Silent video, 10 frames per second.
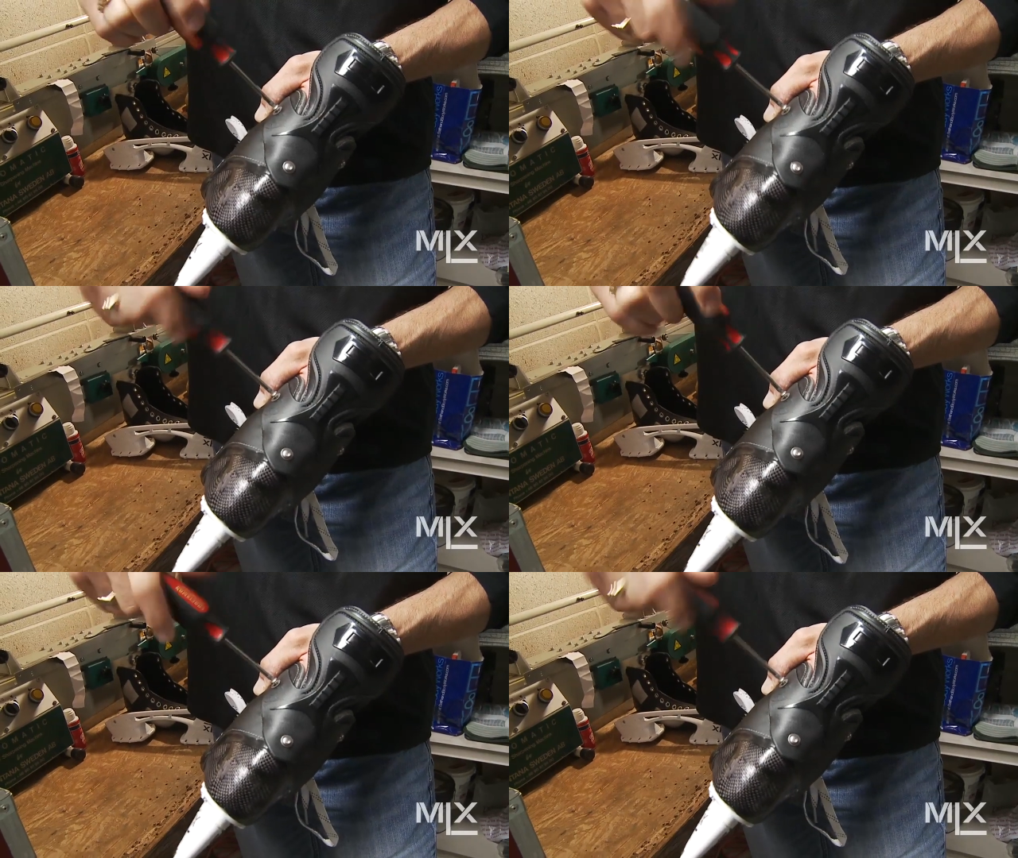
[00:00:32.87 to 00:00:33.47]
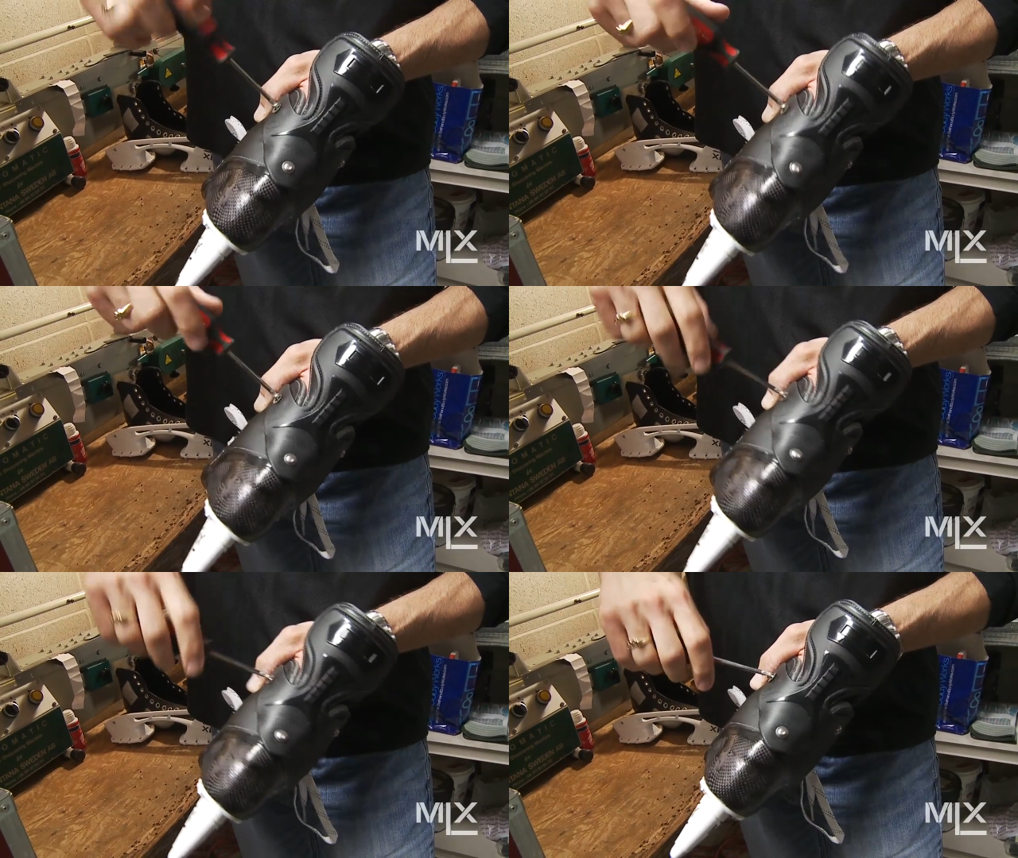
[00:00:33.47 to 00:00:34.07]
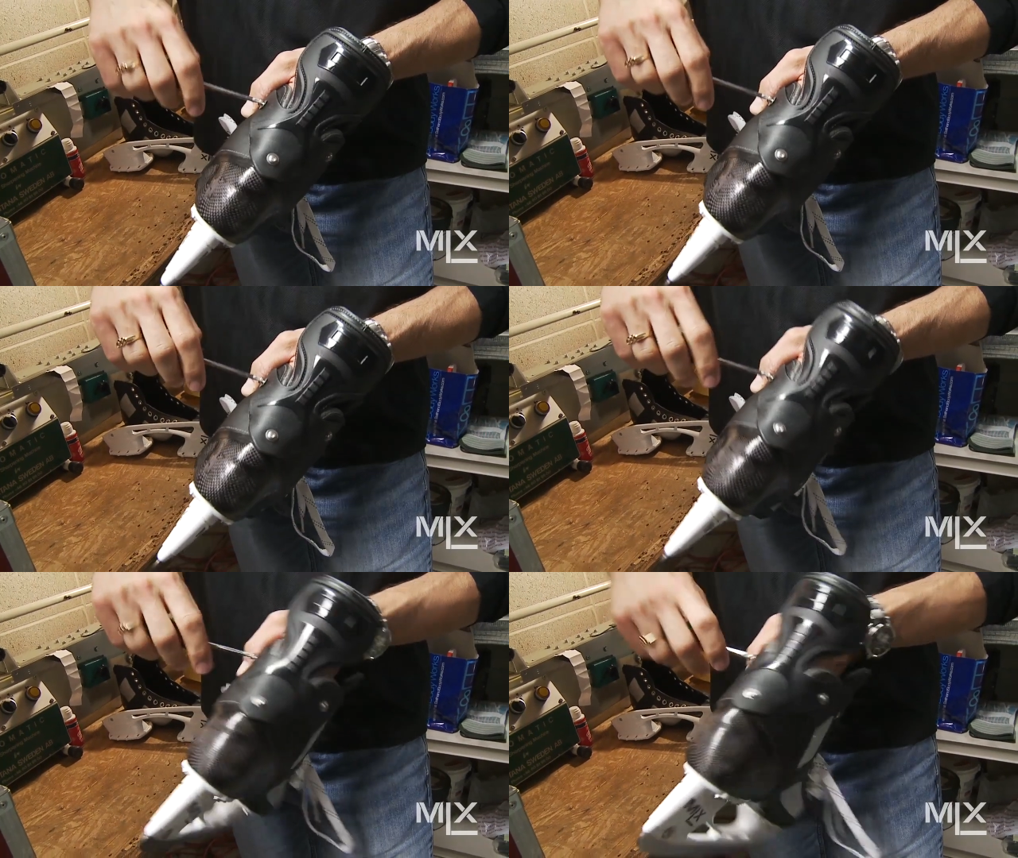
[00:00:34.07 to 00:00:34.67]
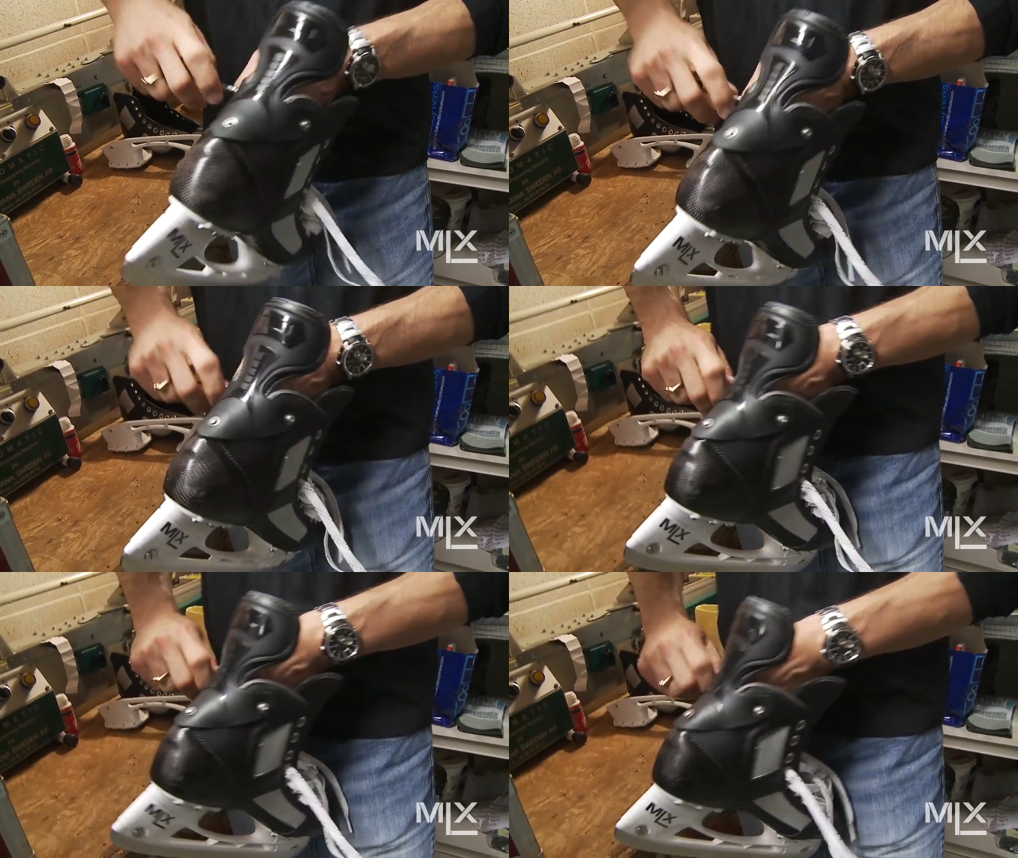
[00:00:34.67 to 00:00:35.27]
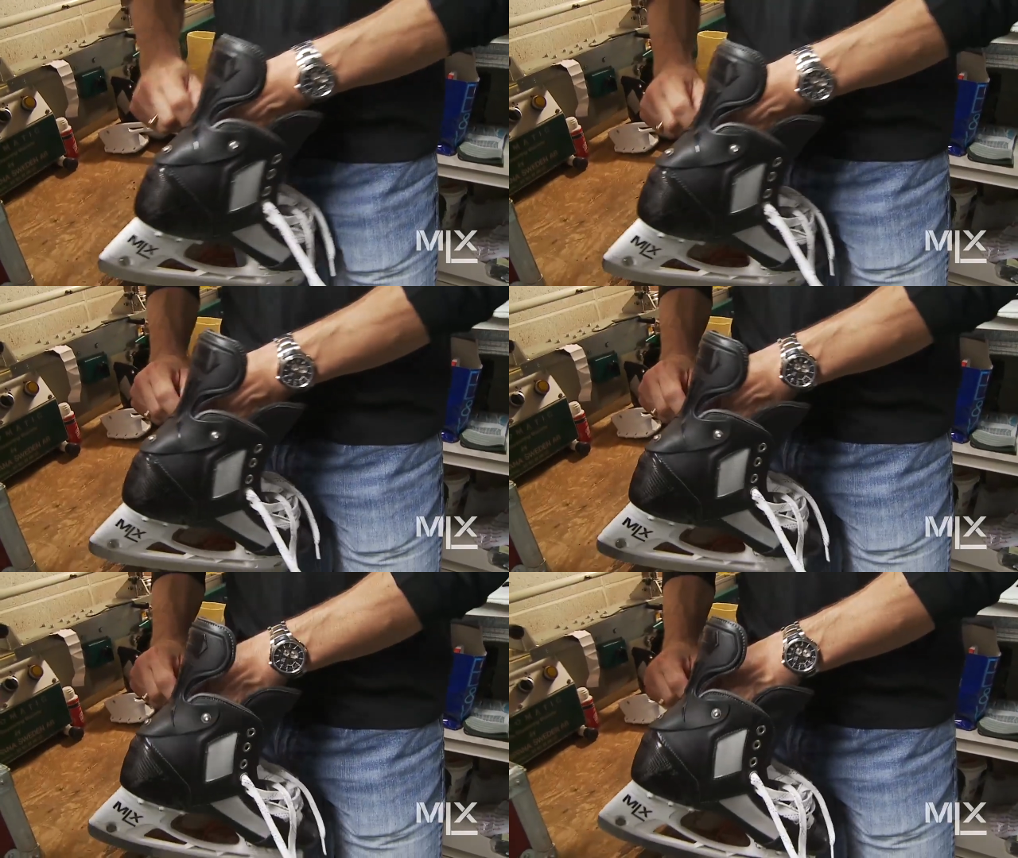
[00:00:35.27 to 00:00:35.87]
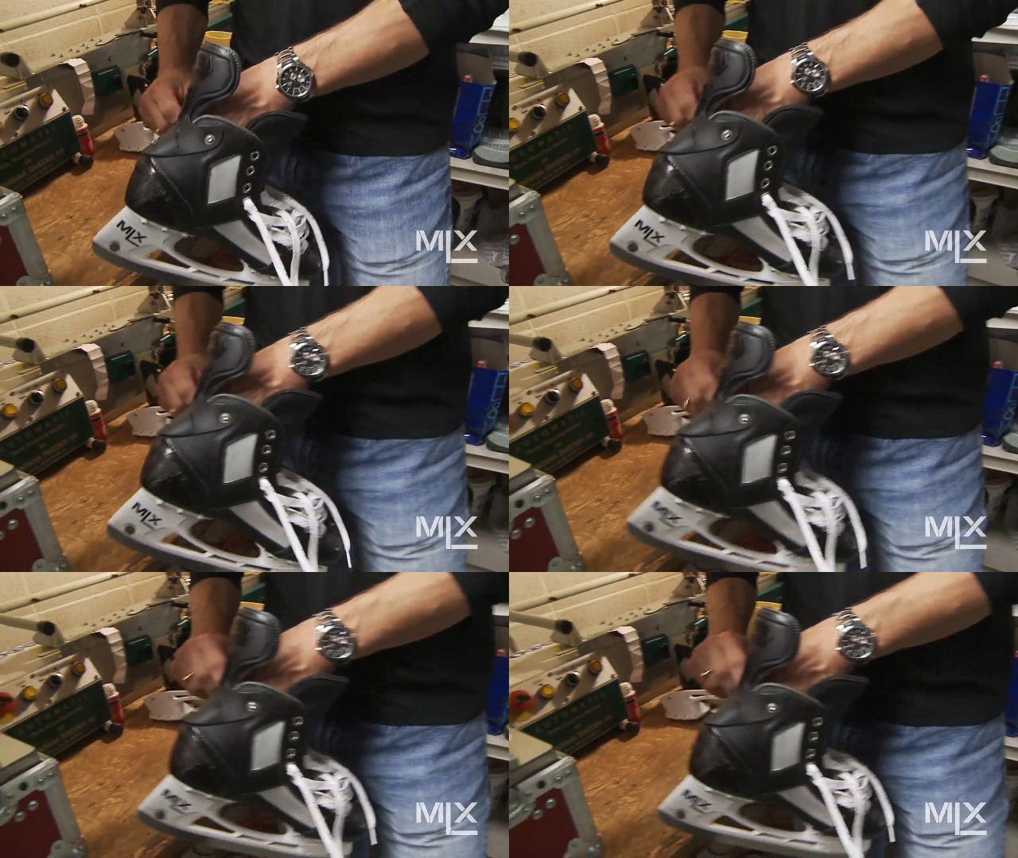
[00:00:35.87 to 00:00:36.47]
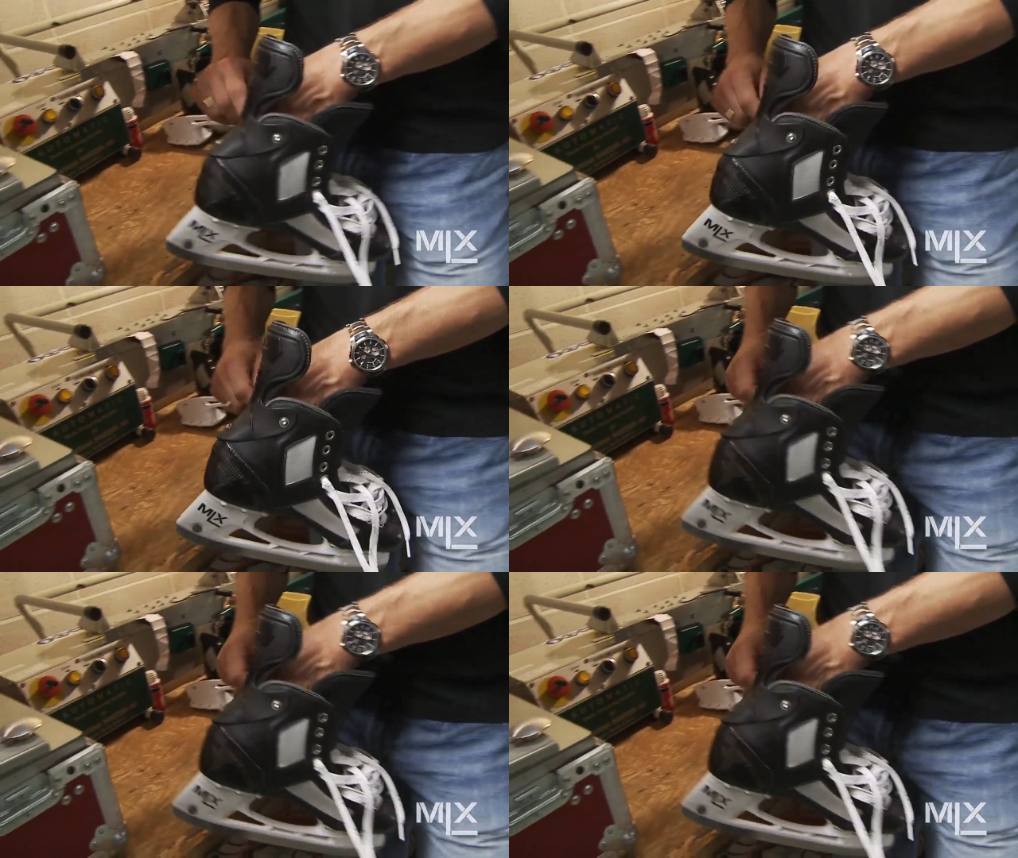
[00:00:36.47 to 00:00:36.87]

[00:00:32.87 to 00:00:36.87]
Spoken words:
[unreadable: no face in view]